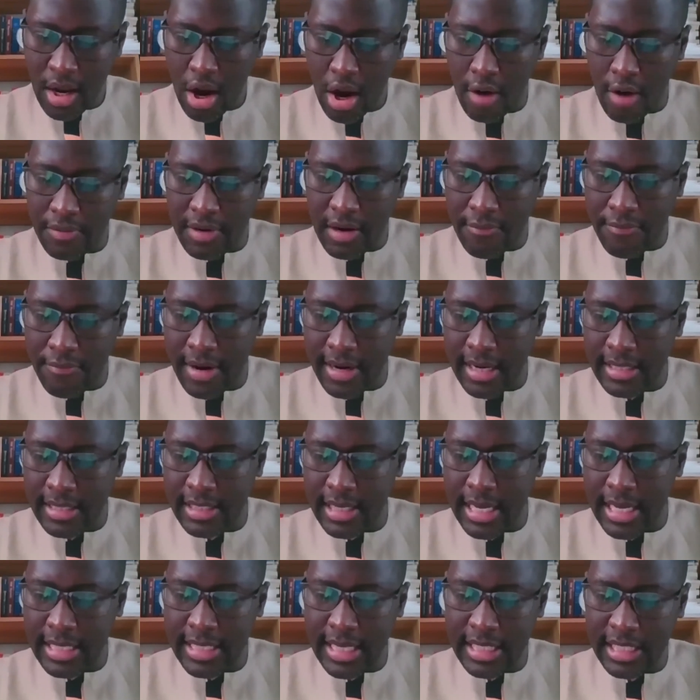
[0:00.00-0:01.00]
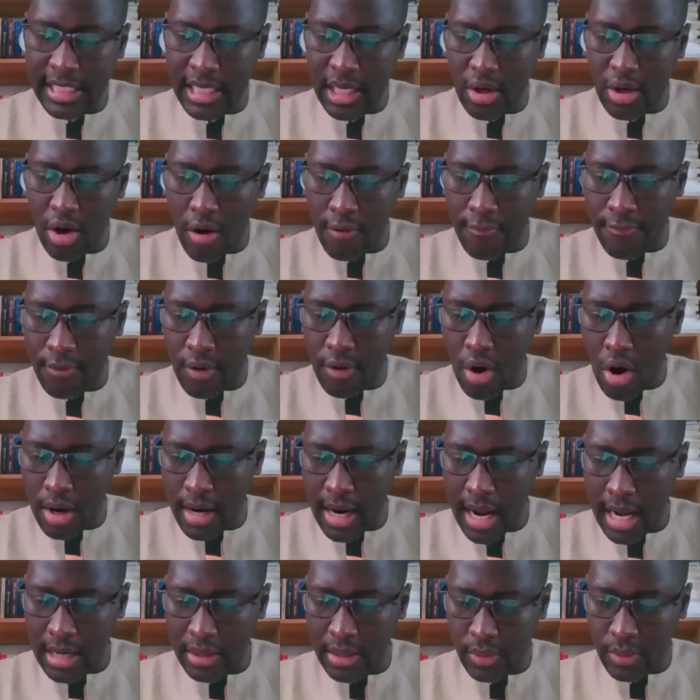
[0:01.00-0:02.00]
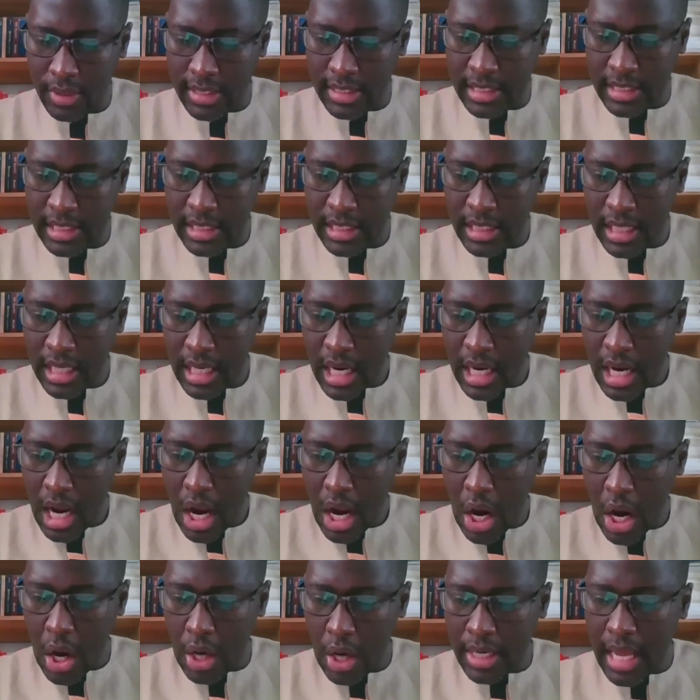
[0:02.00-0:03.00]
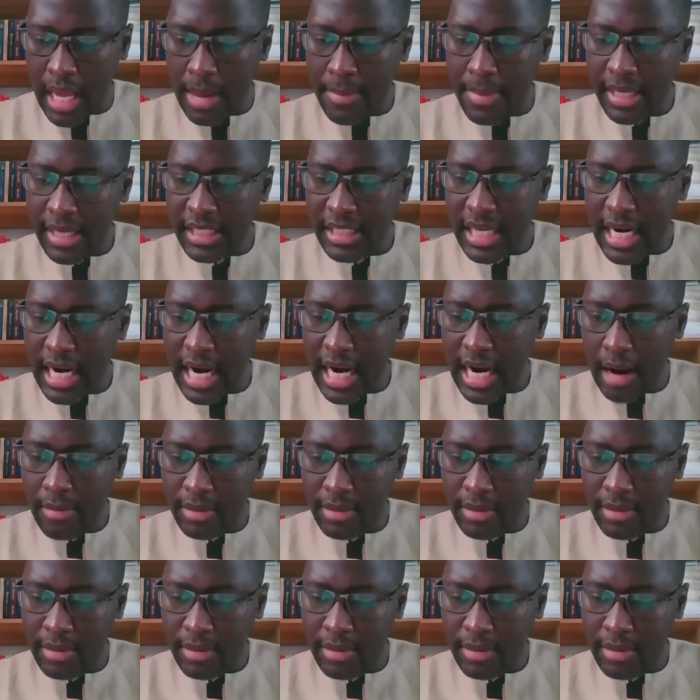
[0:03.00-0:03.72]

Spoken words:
of the financialization of core countries on emerging